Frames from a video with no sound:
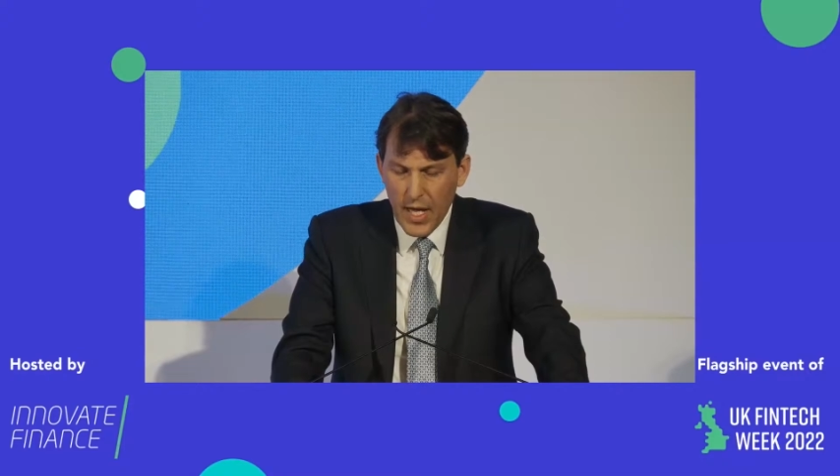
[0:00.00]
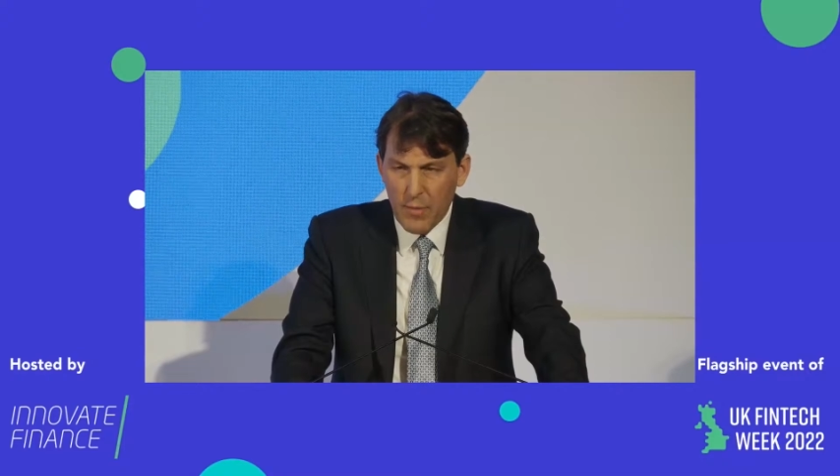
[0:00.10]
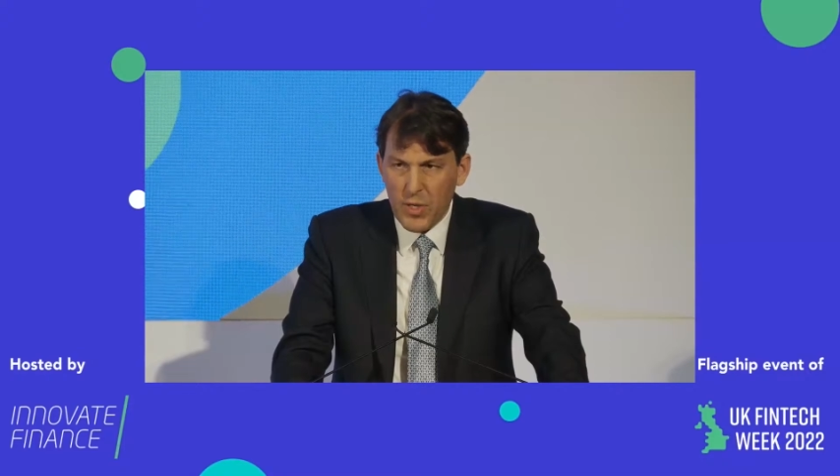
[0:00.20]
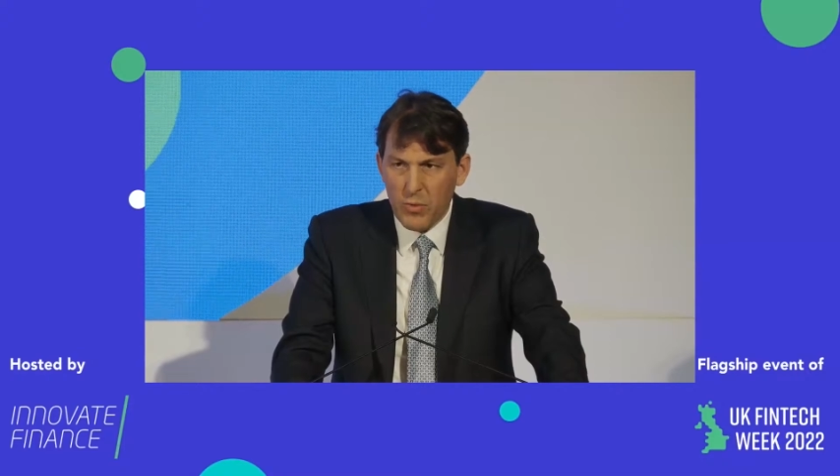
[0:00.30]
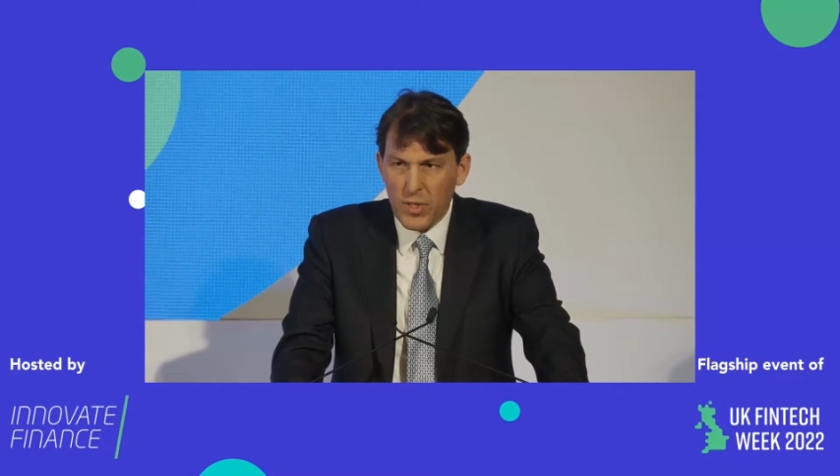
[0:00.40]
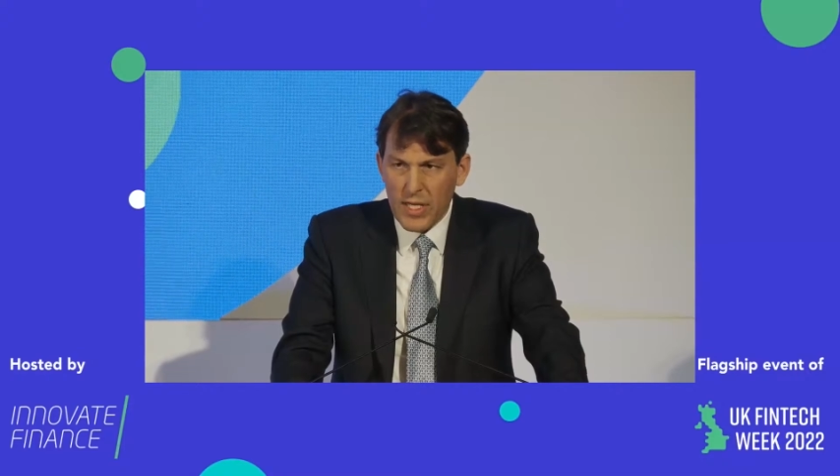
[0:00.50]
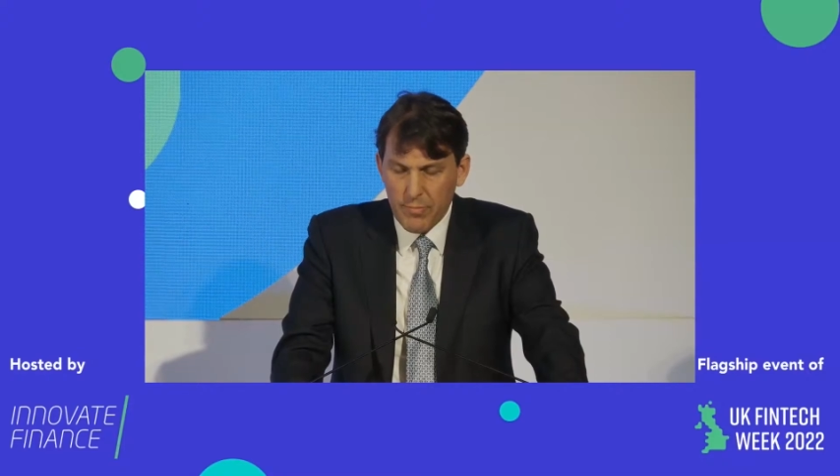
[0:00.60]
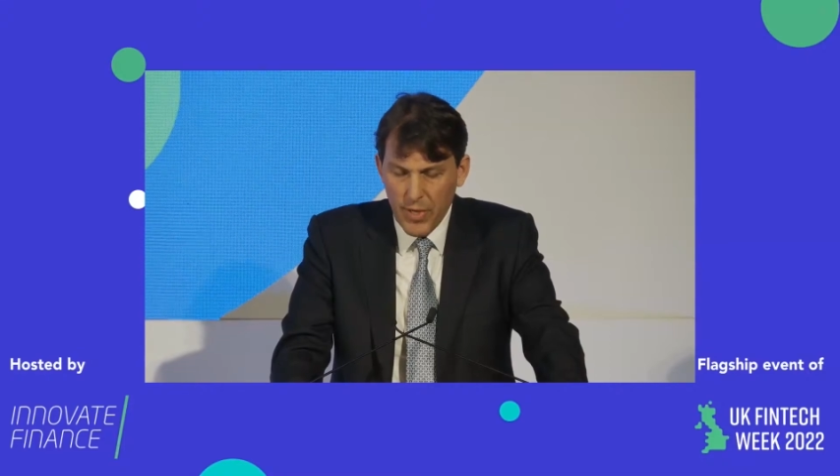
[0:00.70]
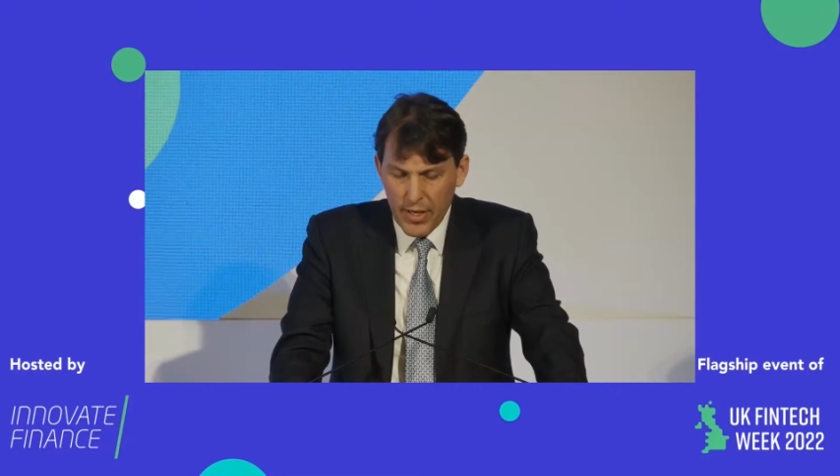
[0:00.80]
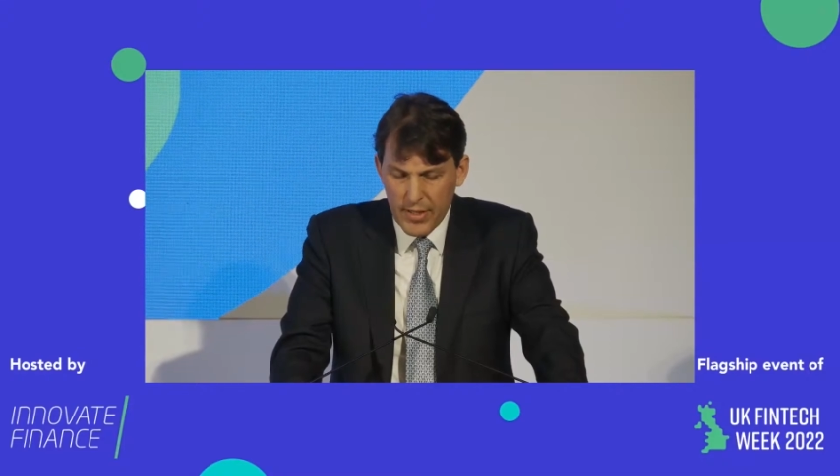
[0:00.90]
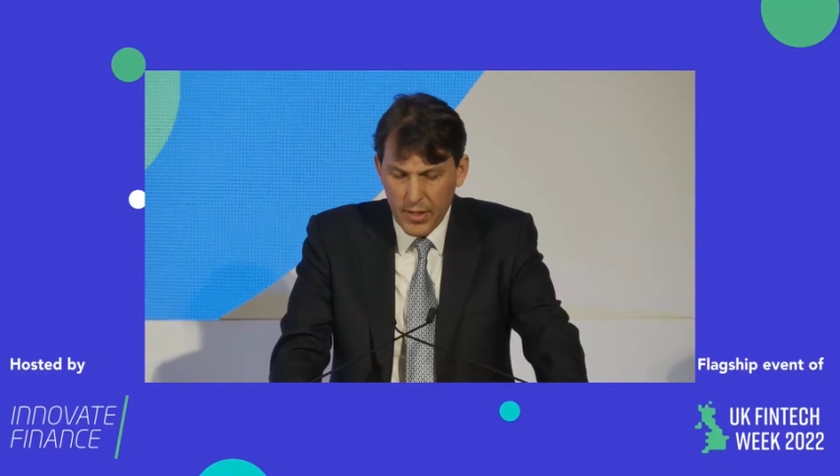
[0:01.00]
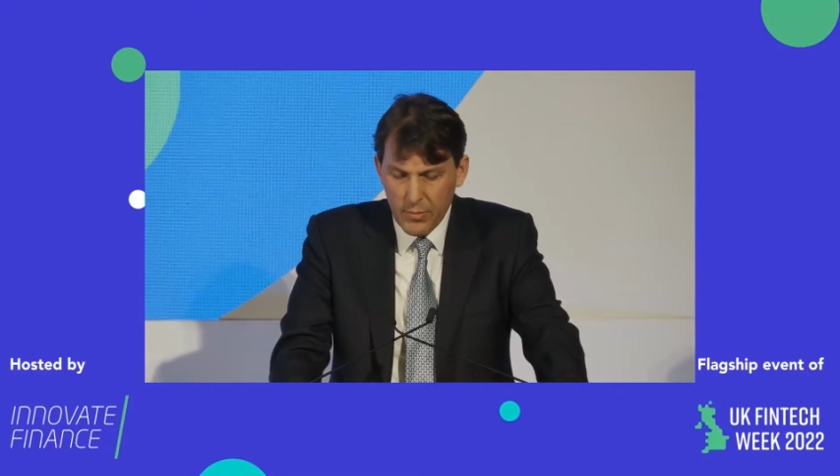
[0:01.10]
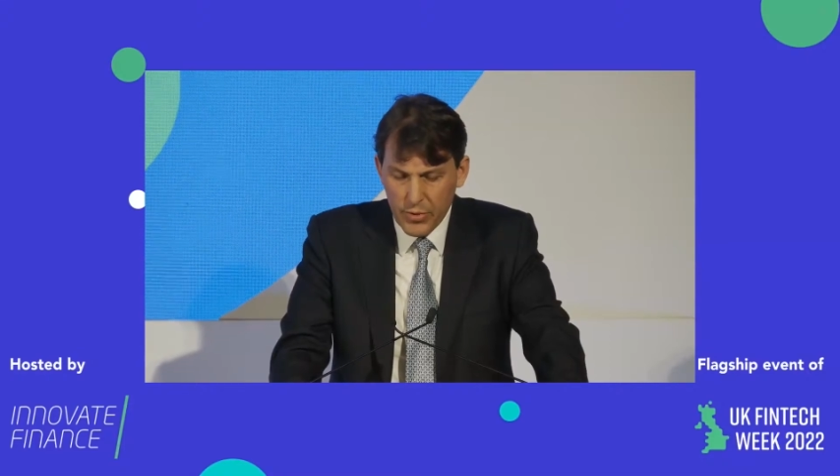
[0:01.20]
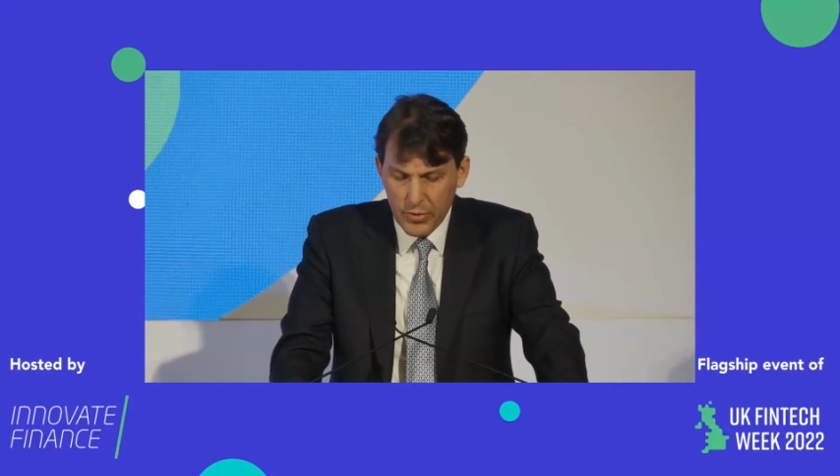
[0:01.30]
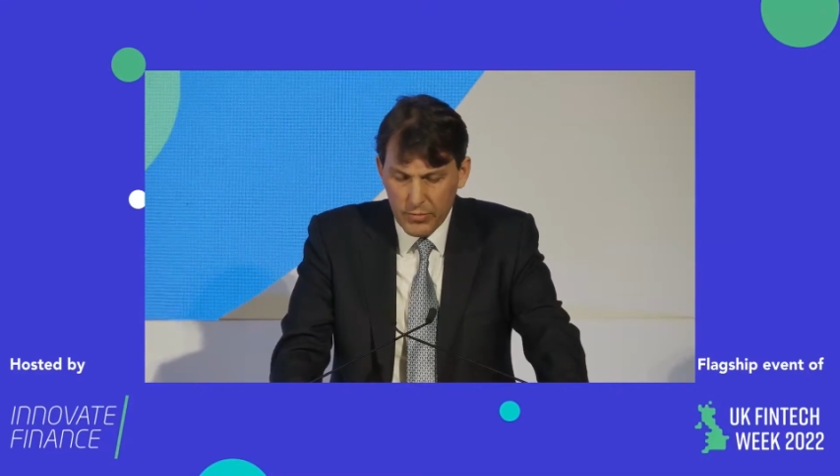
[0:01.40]
And we will lead by
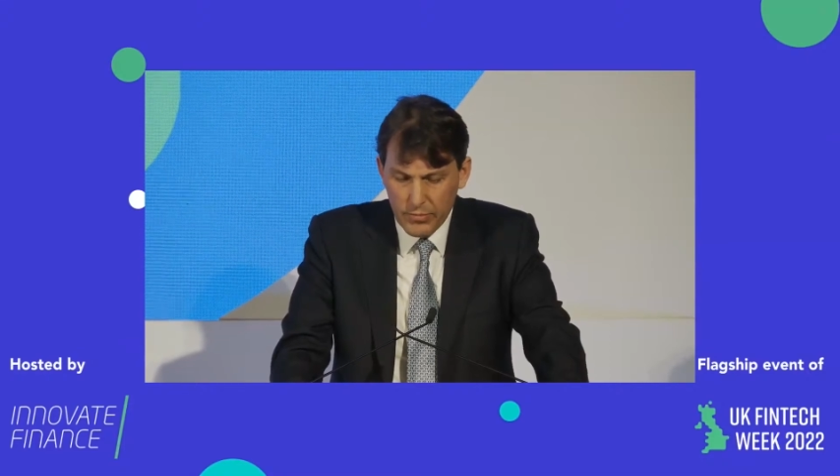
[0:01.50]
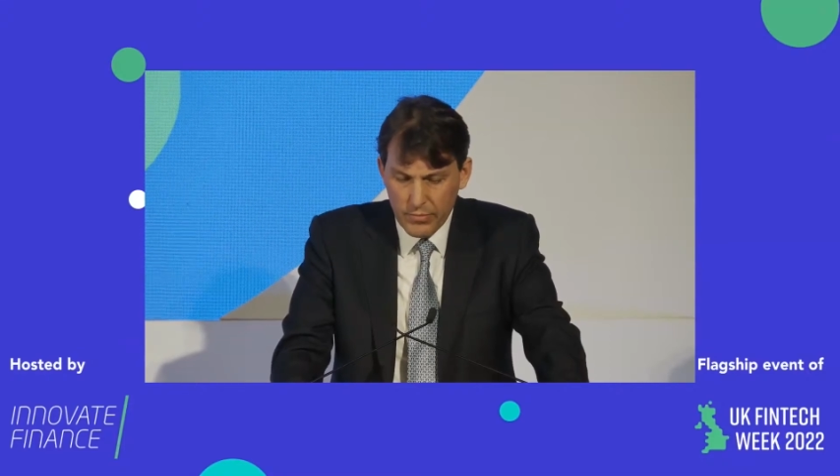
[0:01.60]
example.